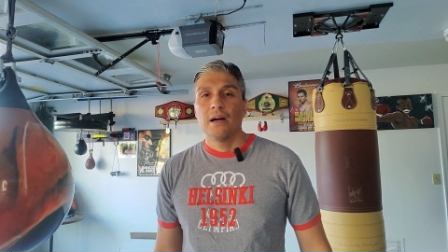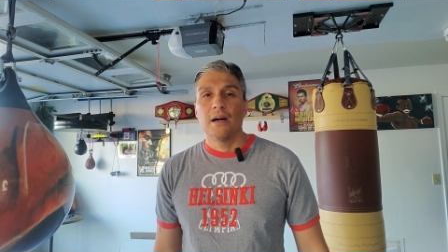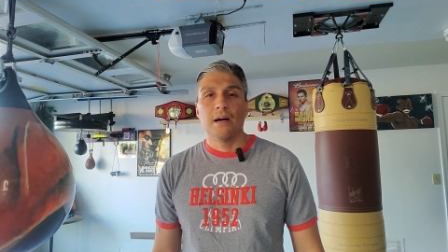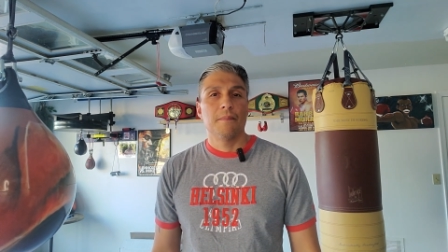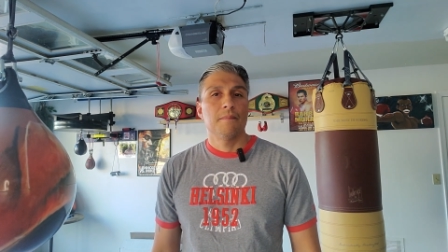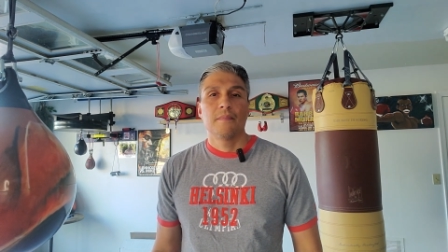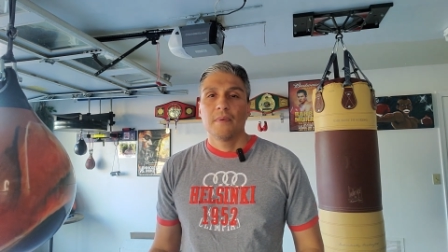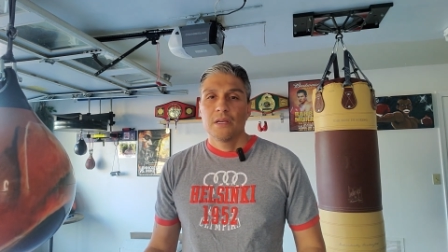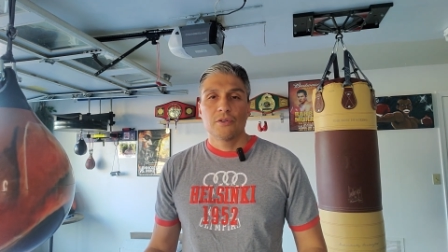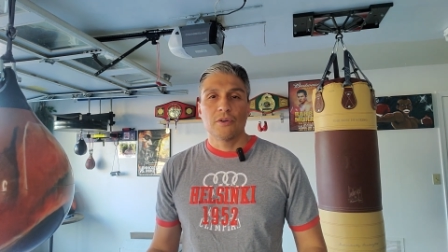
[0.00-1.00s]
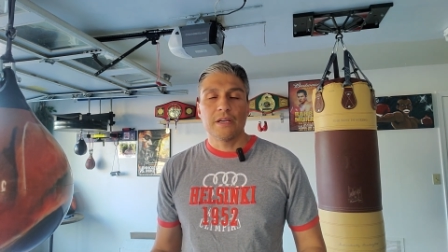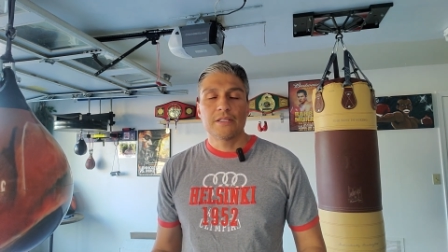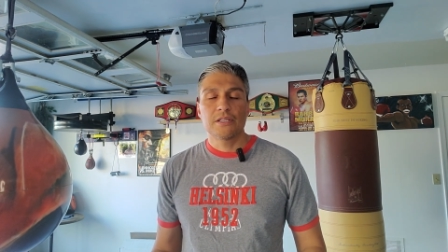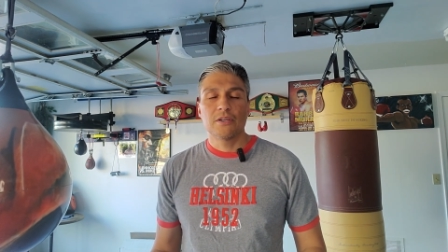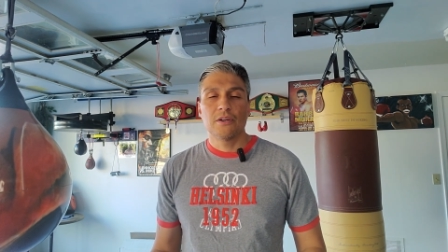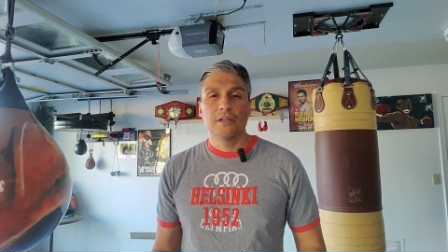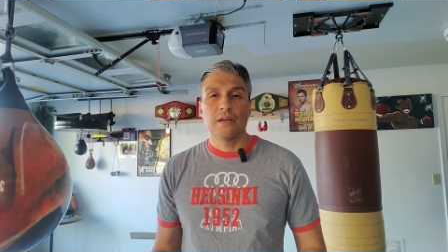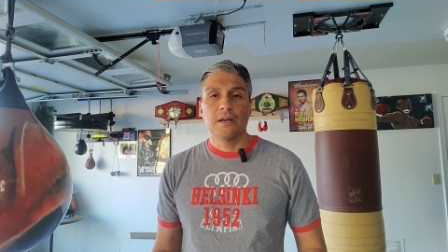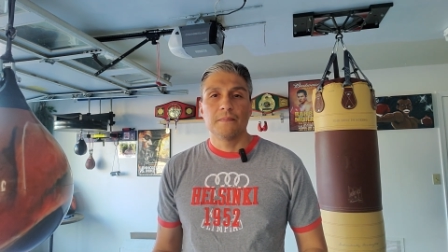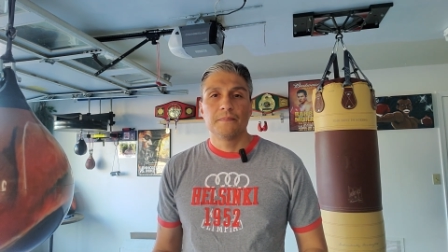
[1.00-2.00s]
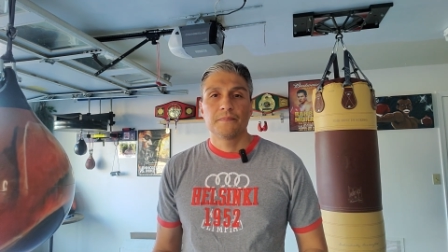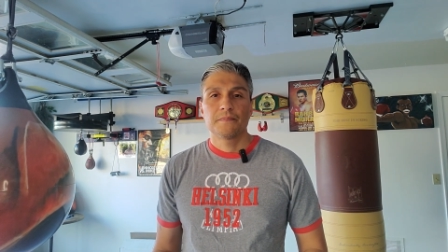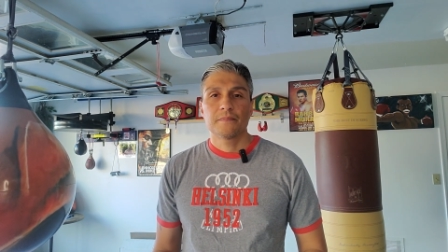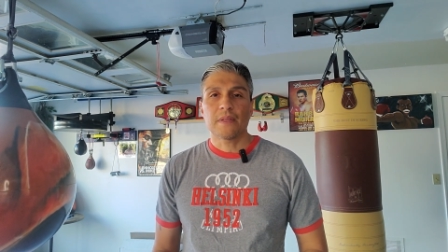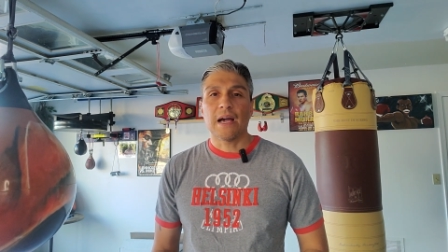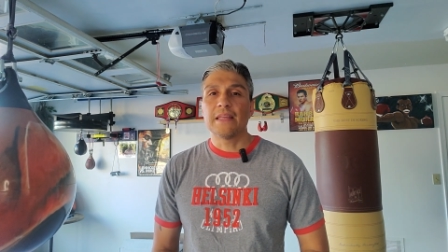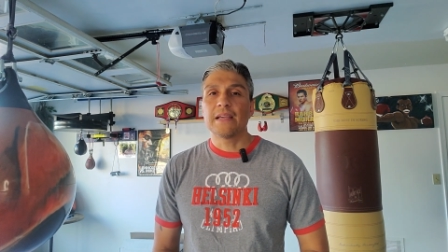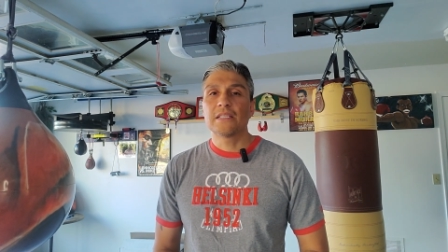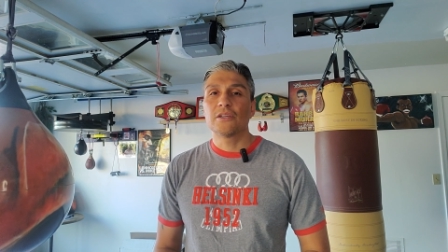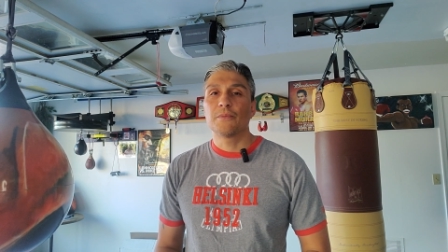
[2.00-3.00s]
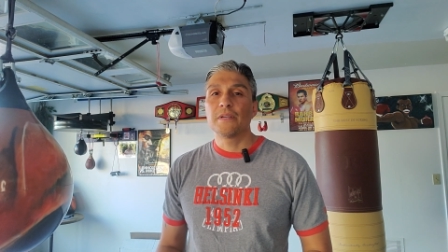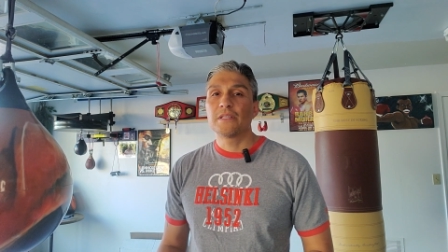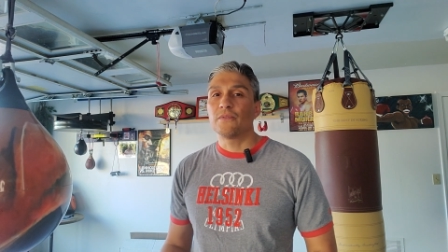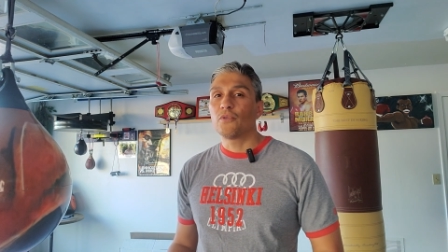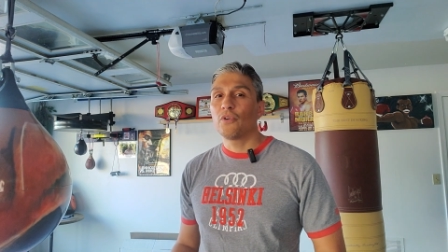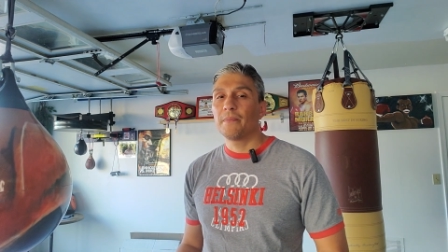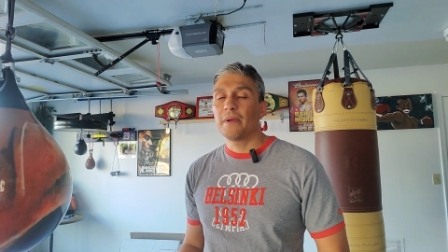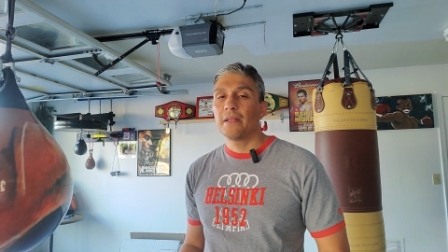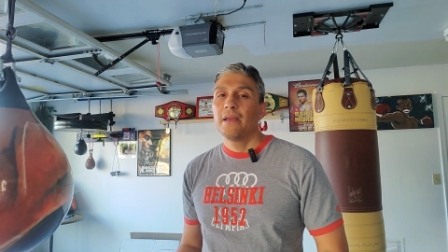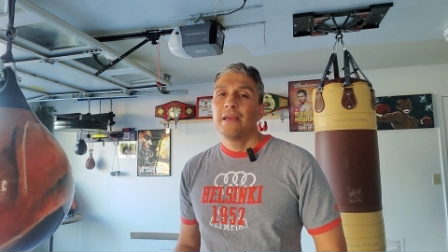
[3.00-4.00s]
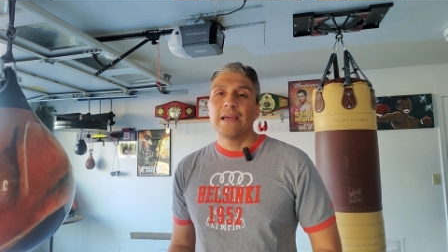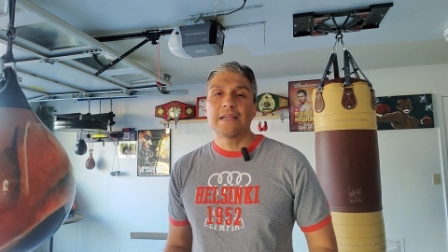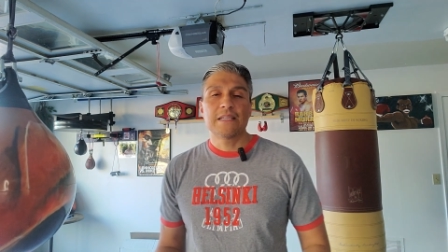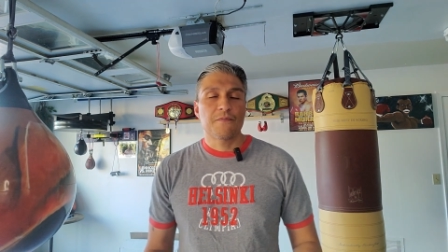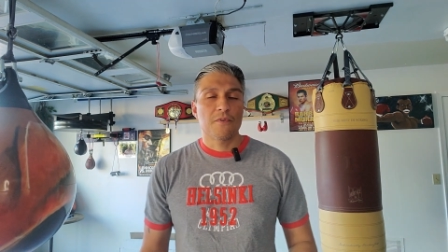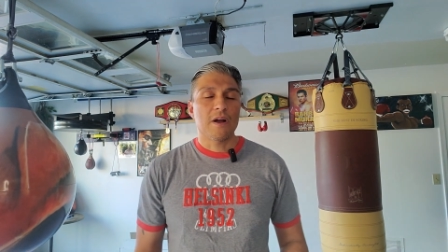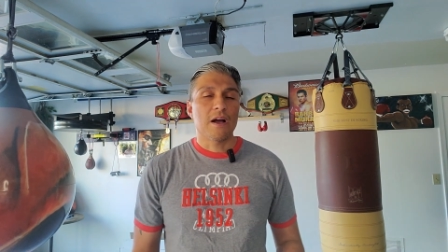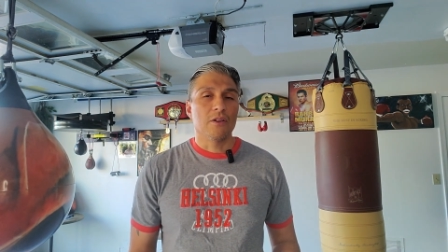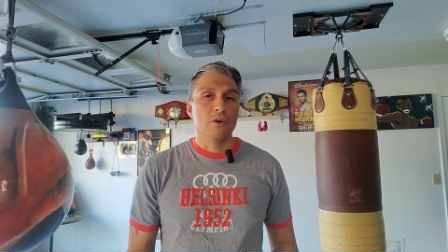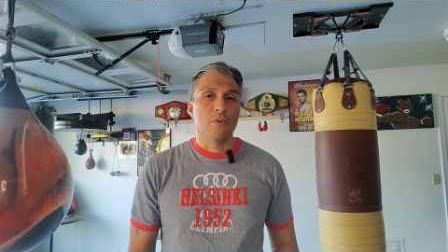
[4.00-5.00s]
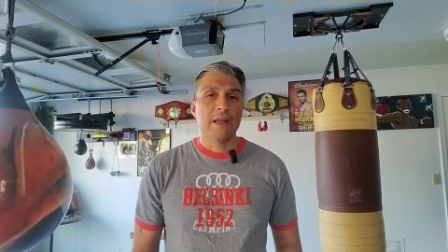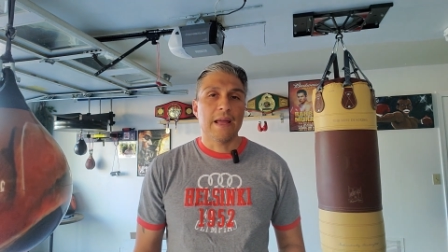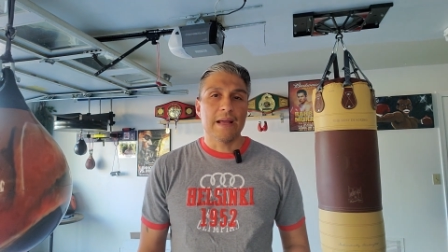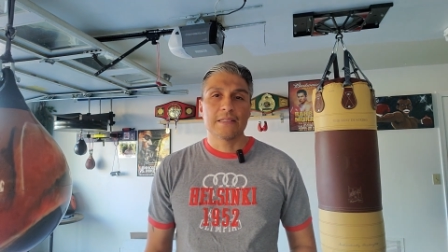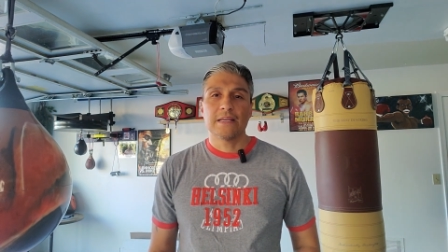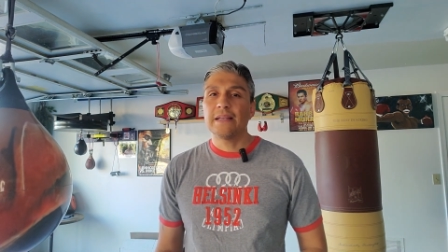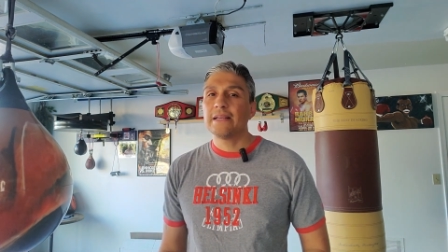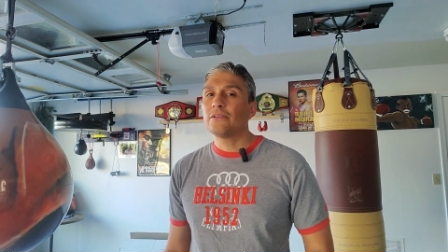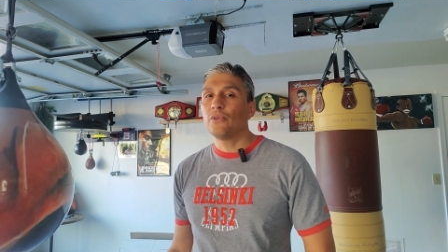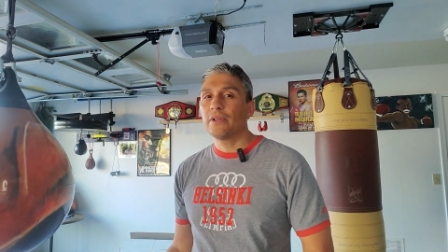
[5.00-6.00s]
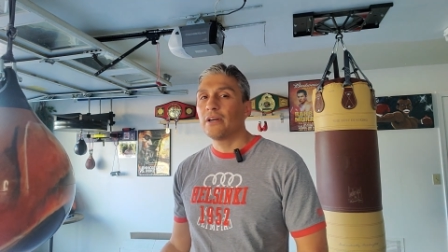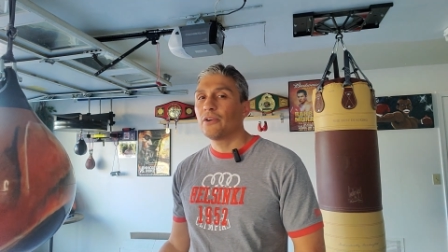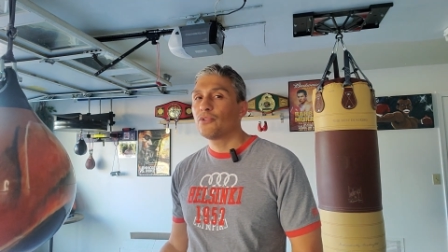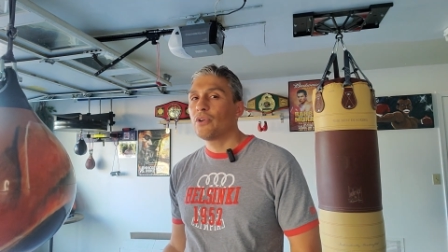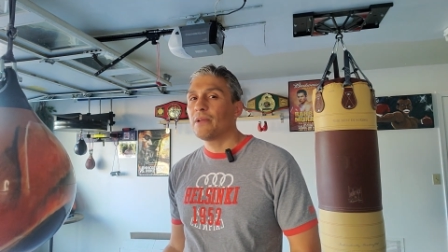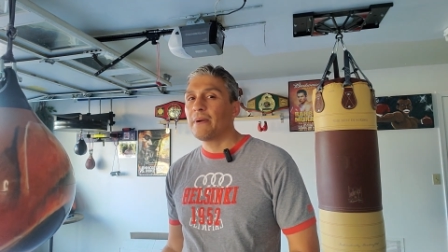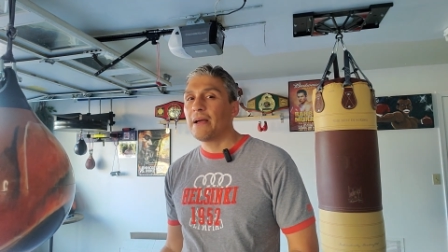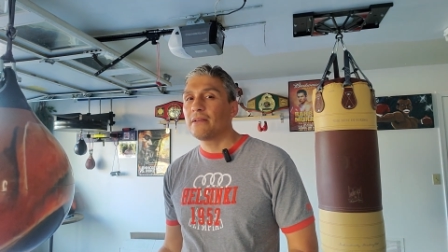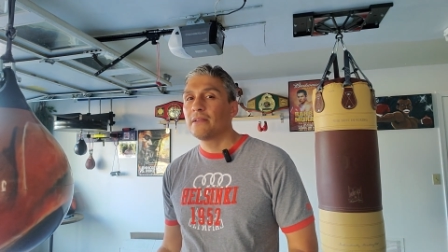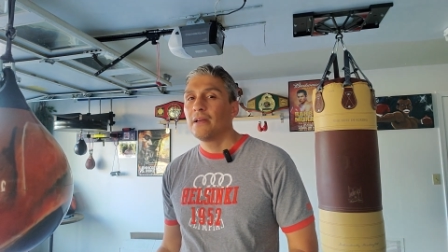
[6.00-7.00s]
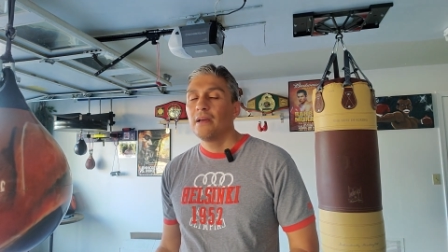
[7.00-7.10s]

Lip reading: So it's a good, I think it's a good piece of equipment, except for how low it hangs. It is holding 120 pounds.